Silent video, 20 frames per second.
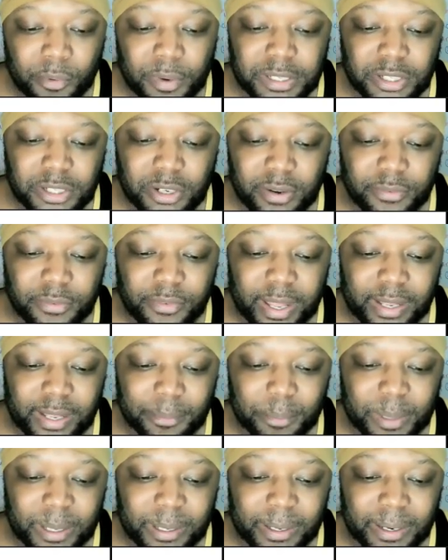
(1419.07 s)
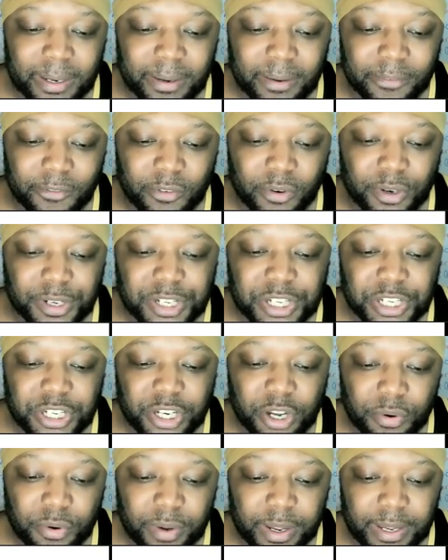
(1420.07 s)
What's your availability for
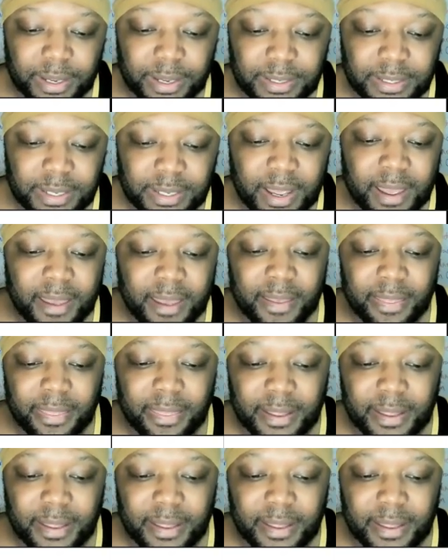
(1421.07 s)
showings